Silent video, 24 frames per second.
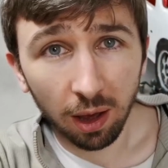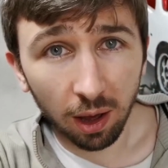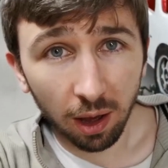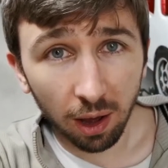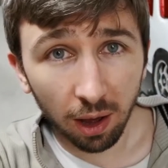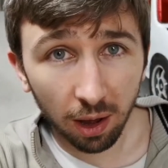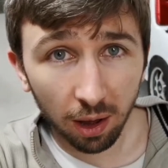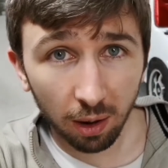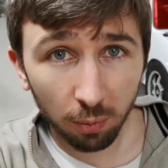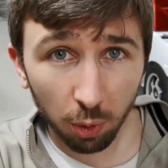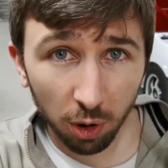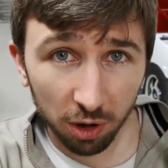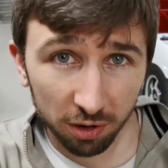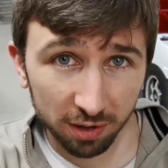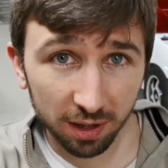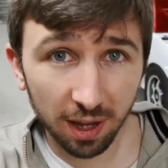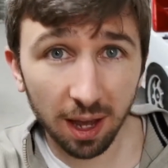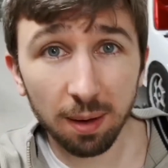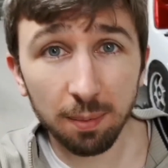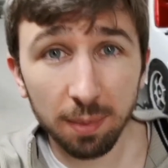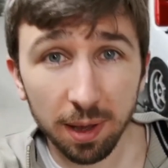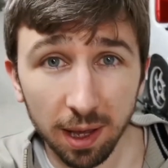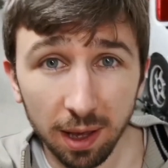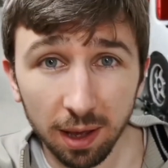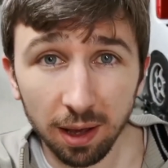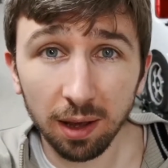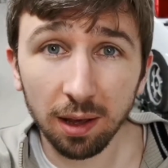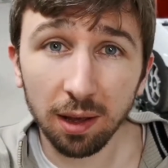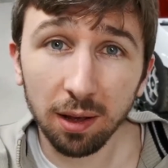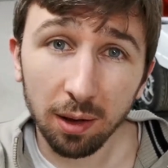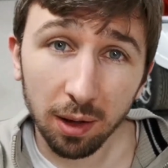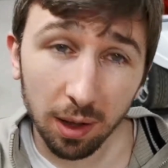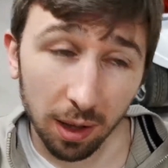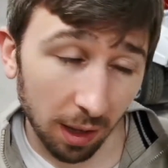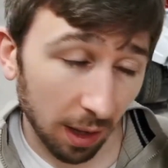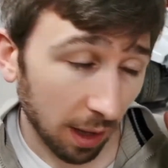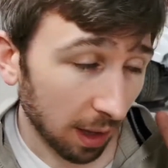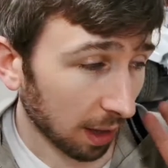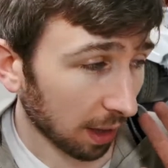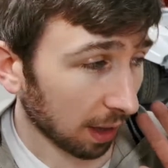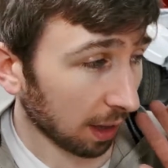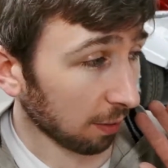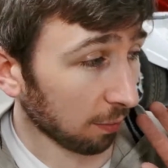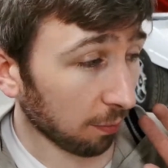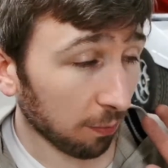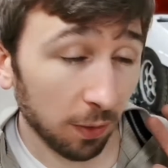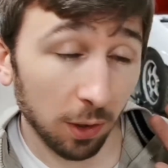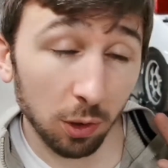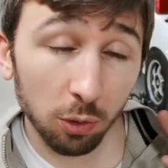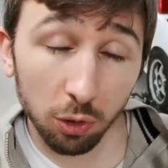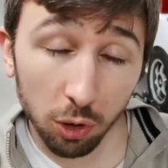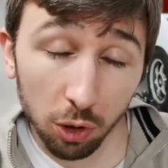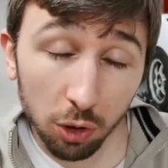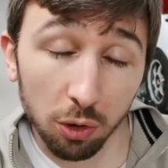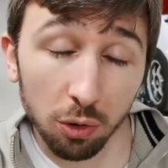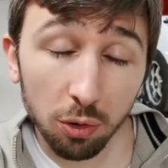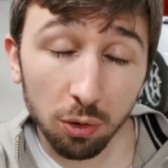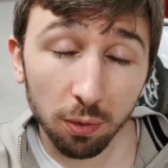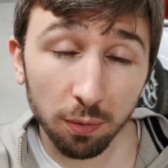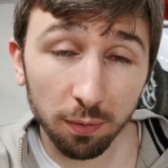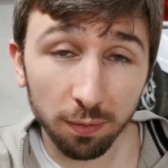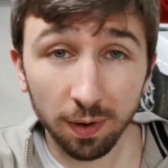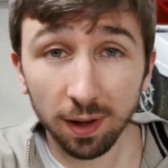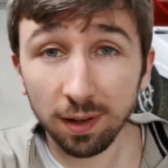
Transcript: Whilst I am here, if you do